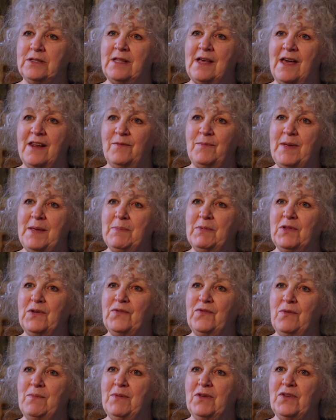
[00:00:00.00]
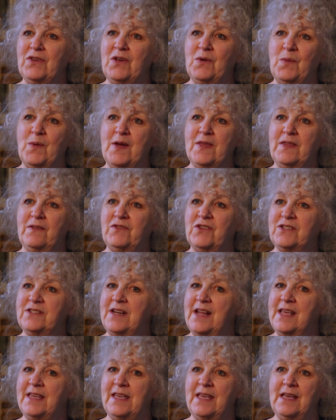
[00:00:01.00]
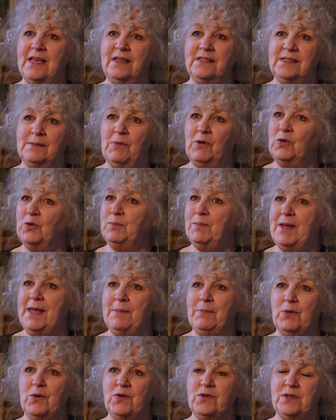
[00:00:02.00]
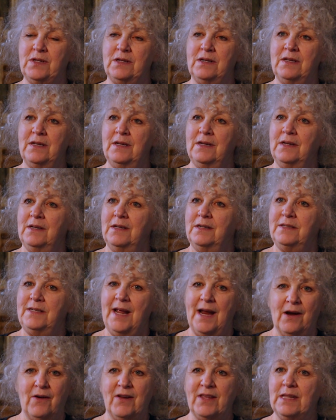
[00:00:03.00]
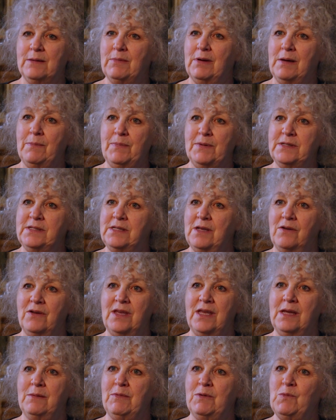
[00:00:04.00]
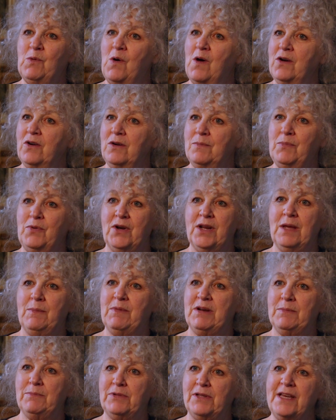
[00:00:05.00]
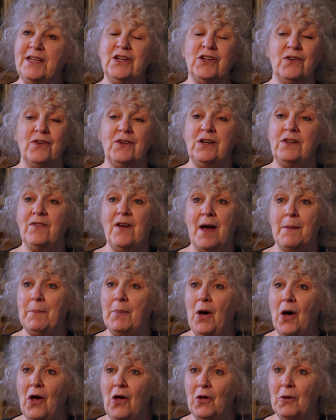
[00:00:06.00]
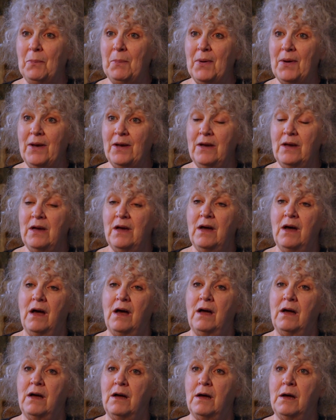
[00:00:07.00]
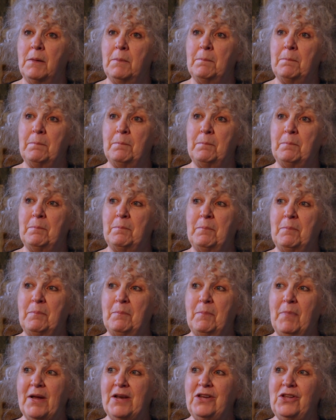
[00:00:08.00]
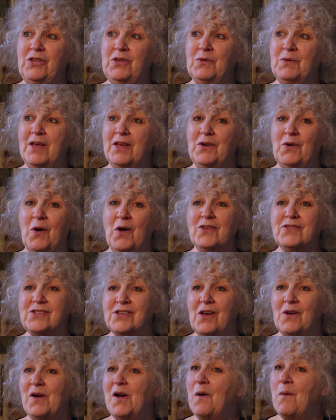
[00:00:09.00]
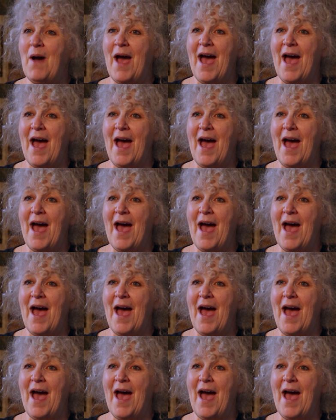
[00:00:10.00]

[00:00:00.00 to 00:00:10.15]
a lot of people are familiar with, of just taking some old papers and tearing them up and soaking them in water and putting them in a blender, and you've got pulp. But you can also go